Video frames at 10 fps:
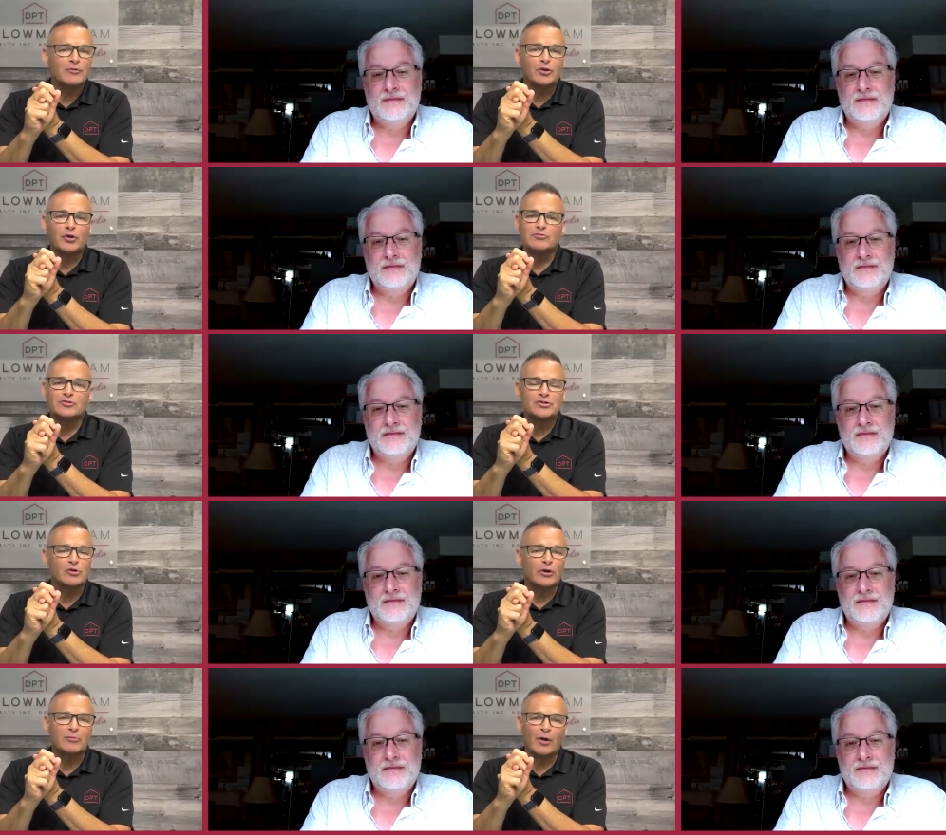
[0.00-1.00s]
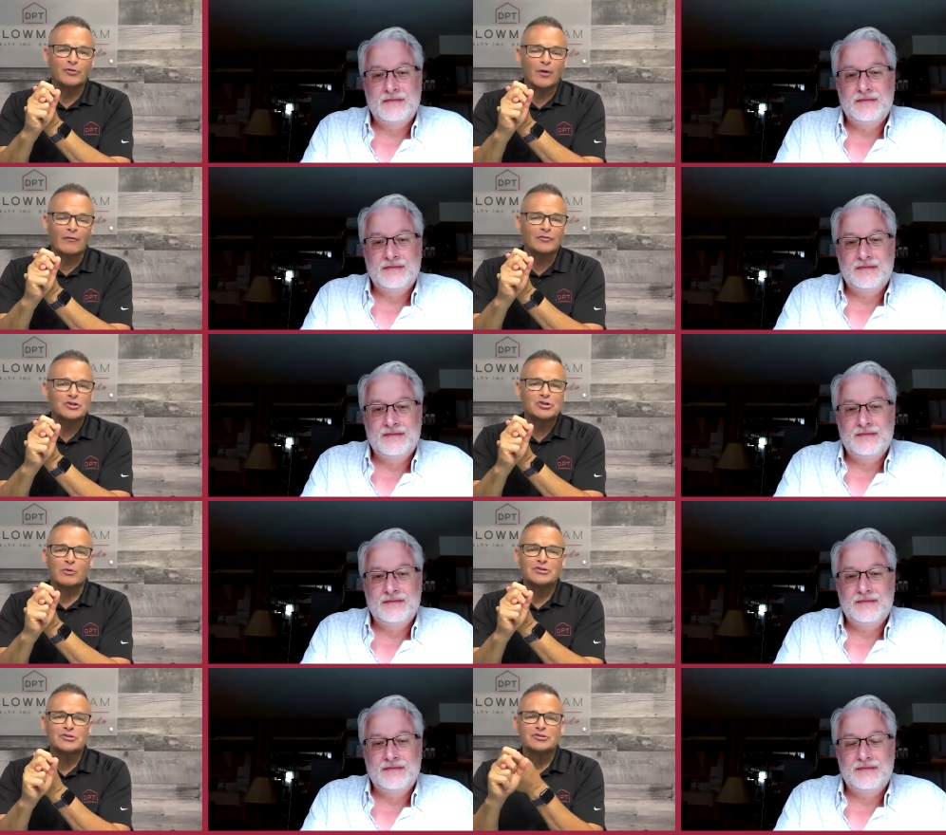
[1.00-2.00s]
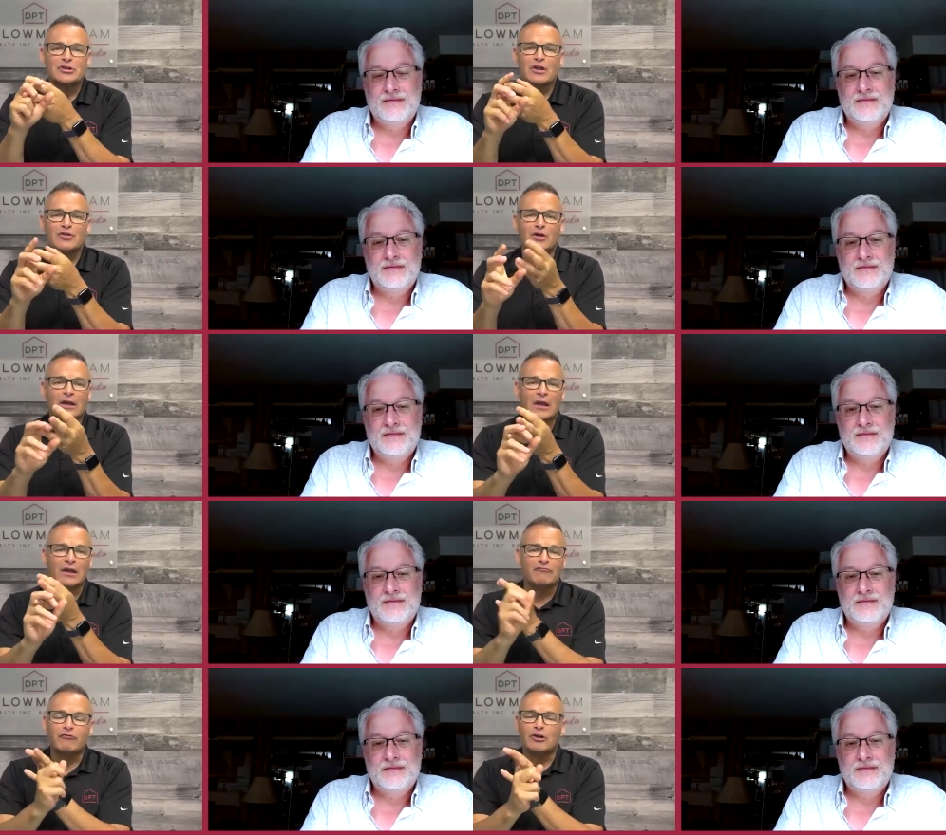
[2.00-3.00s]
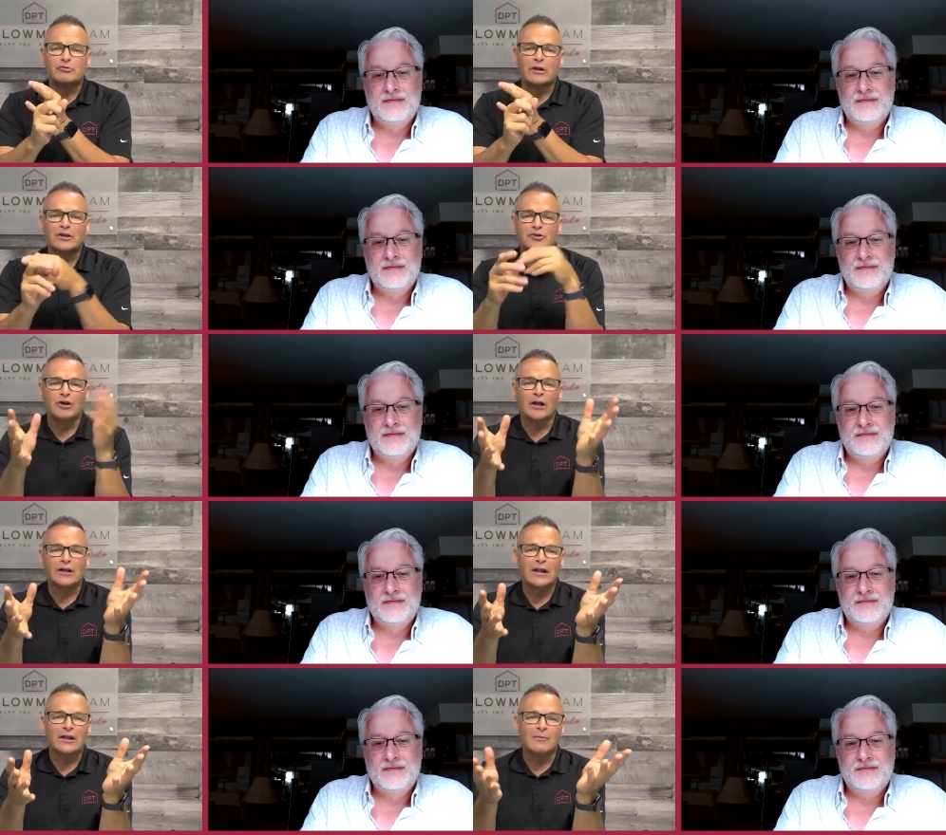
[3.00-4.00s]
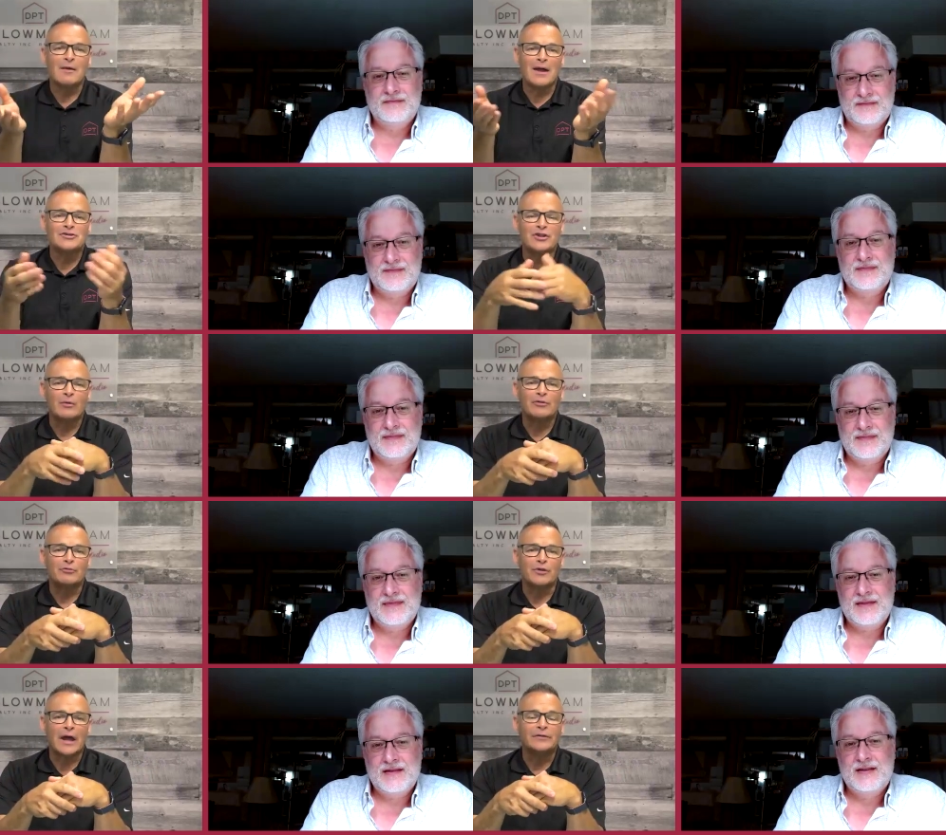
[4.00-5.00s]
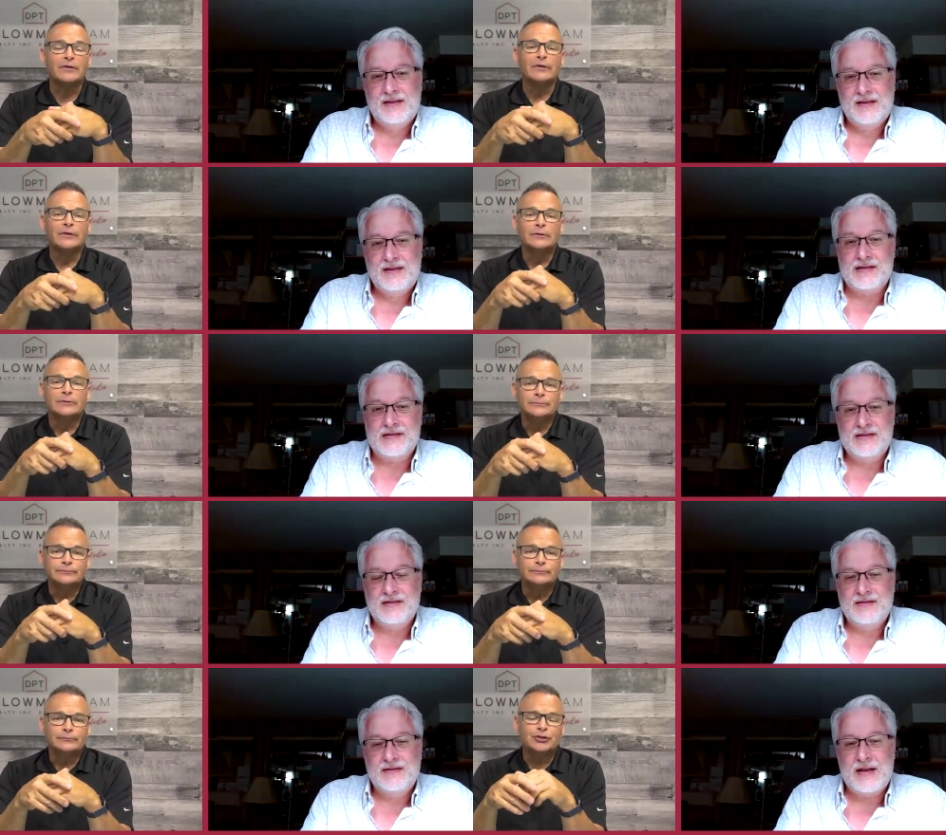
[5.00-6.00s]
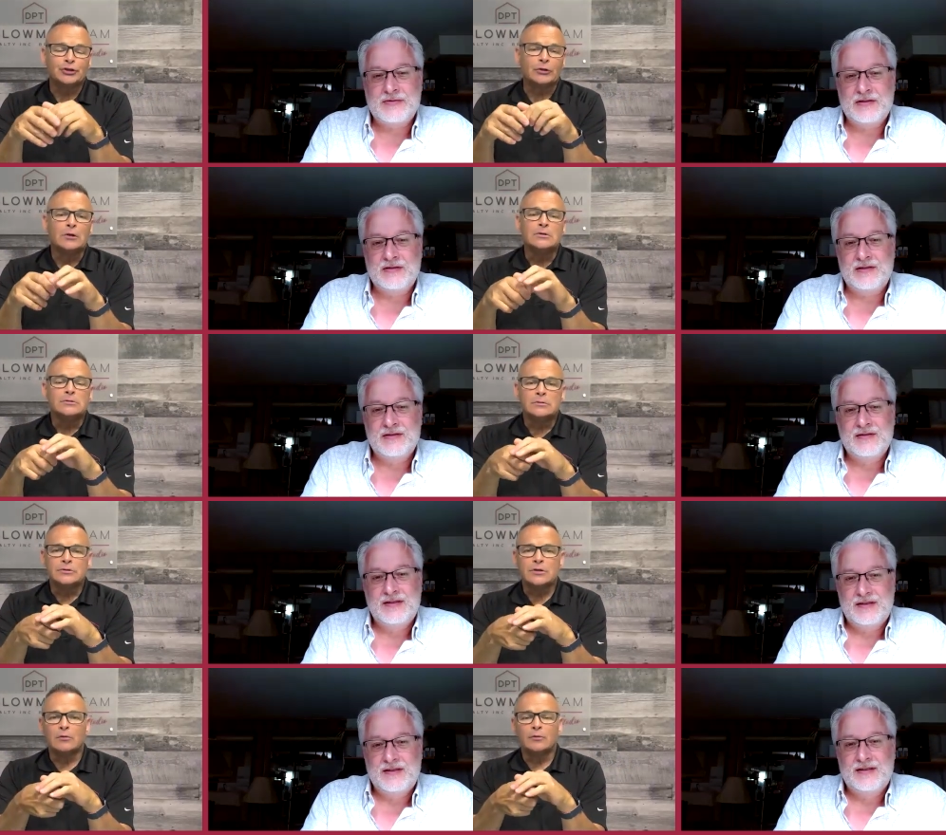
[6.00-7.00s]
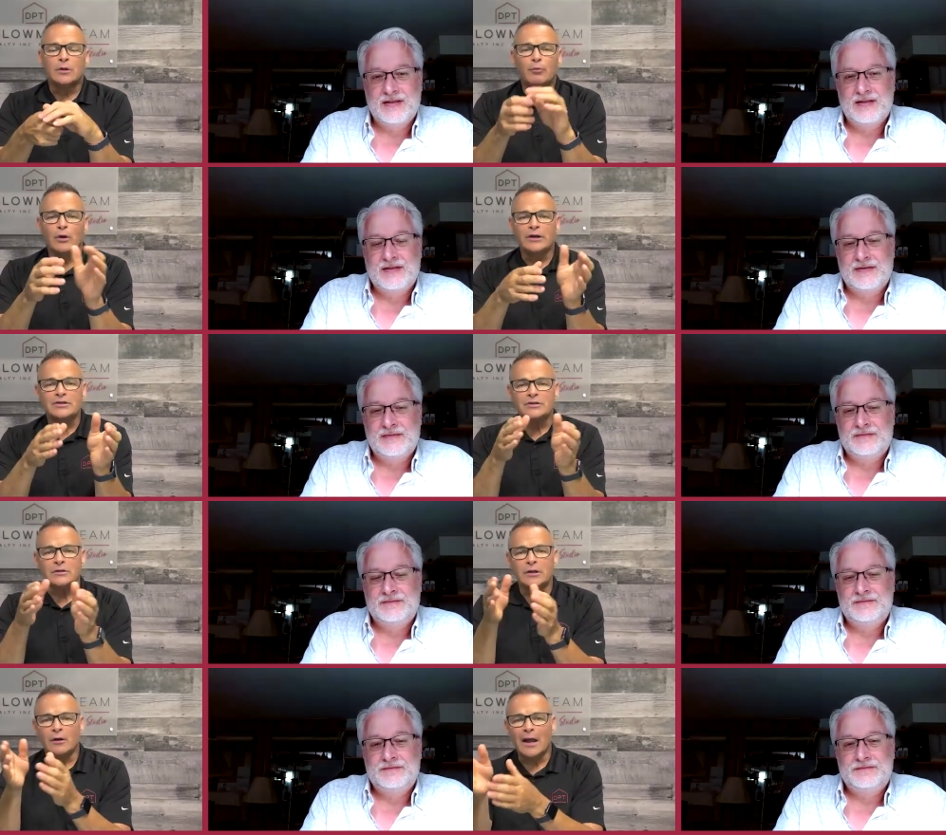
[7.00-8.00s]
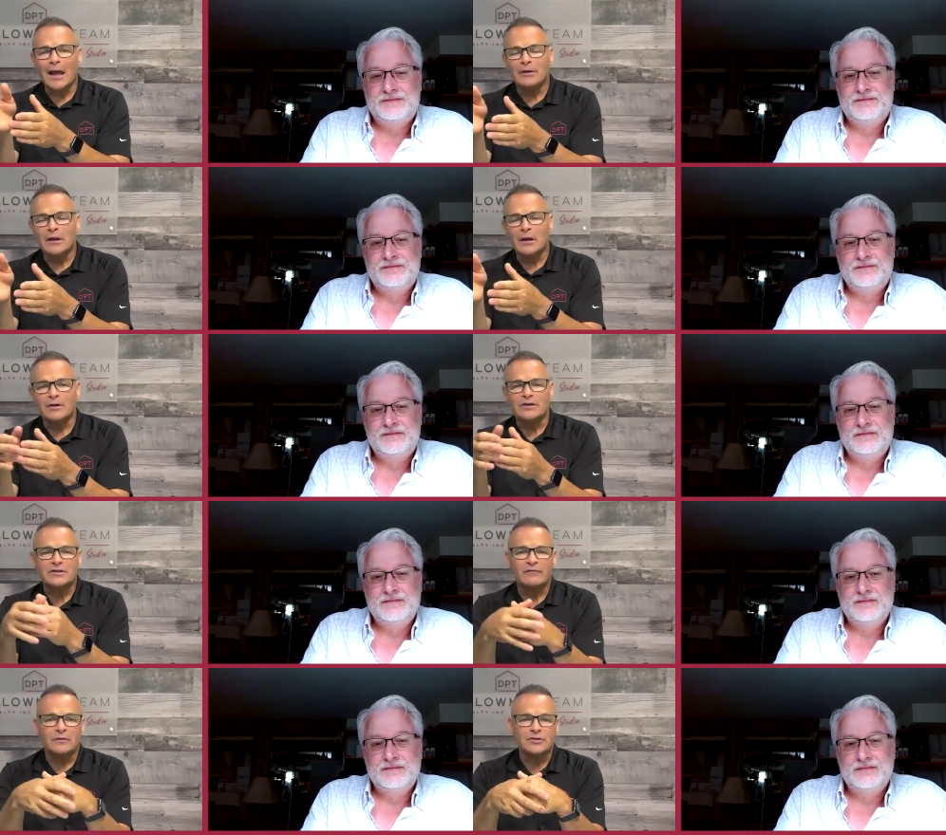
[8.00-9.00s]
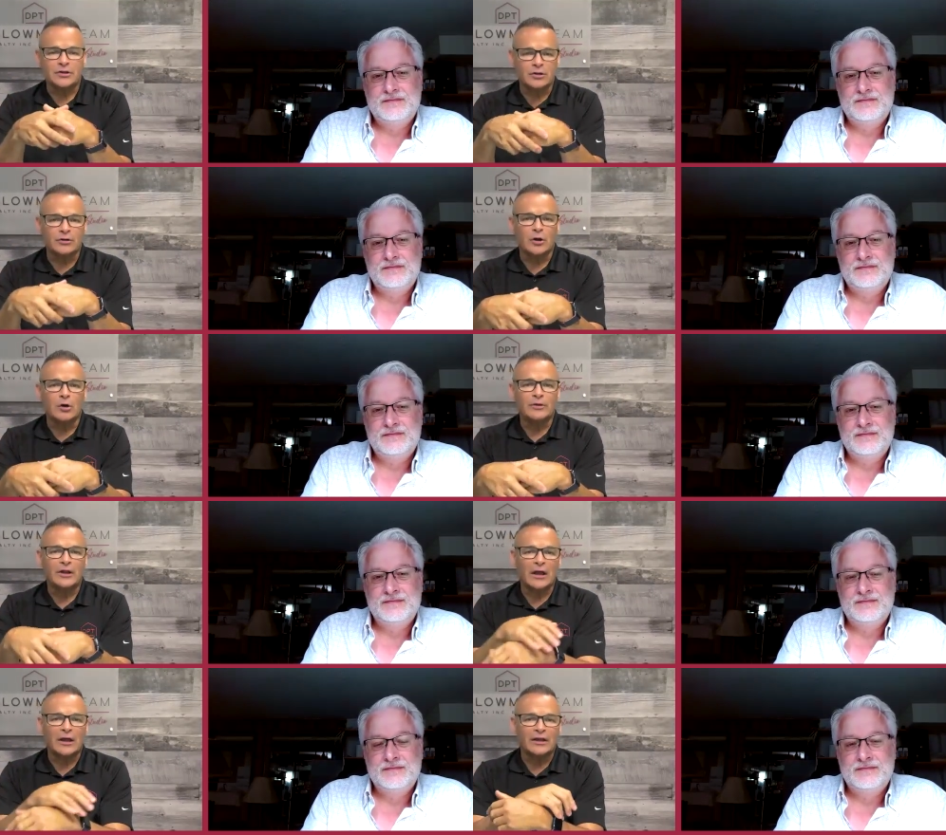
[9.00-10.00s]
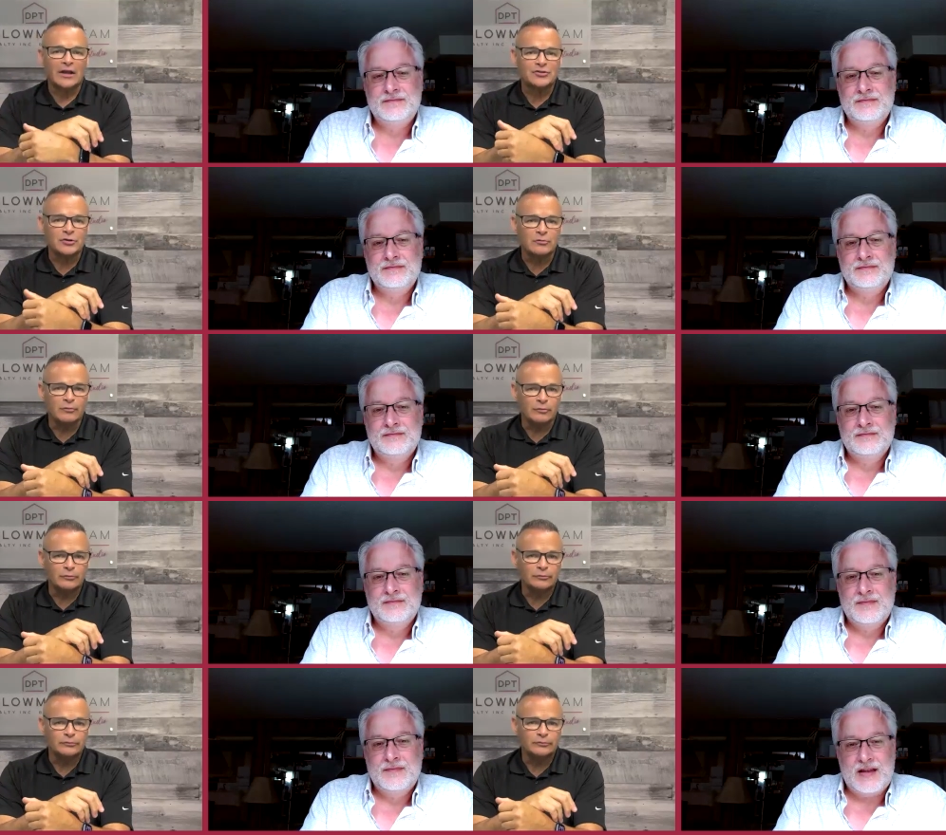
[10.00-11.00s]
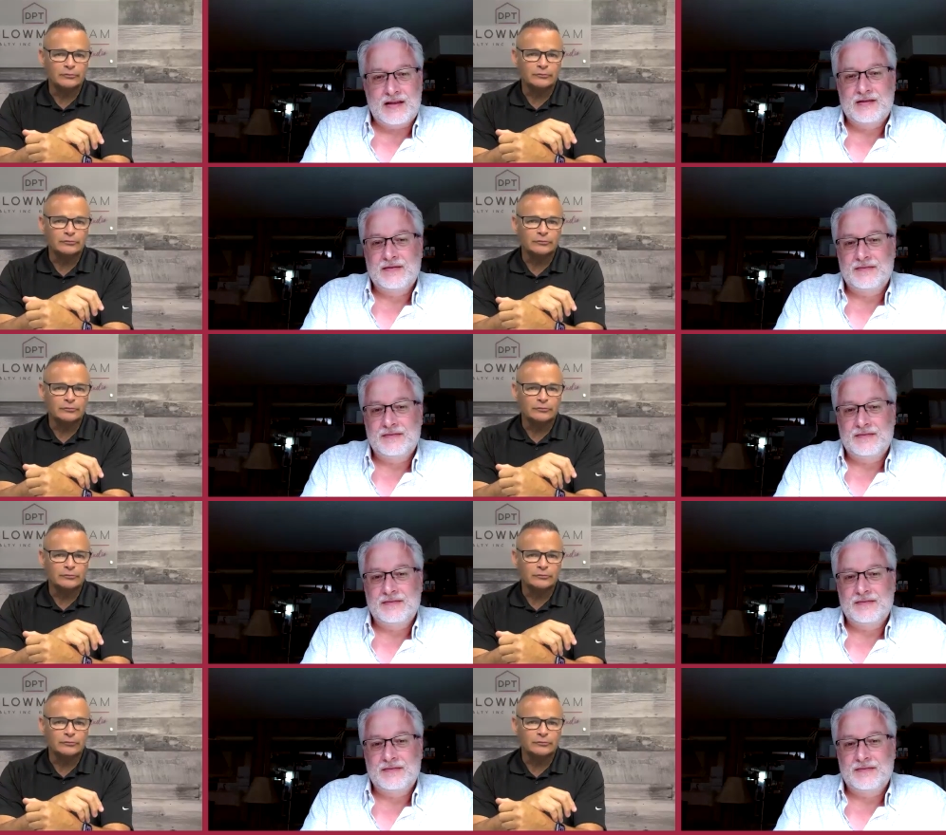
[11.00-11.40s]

Speaker 1: good homes because they're going to multiple offer situations, and then they're like getting frustrated because they're not getting them. I imagine they went through that. Yes. Sure. Absolutely. So the point is they're happy now because they've secured a home and they like it, I assume? Yes.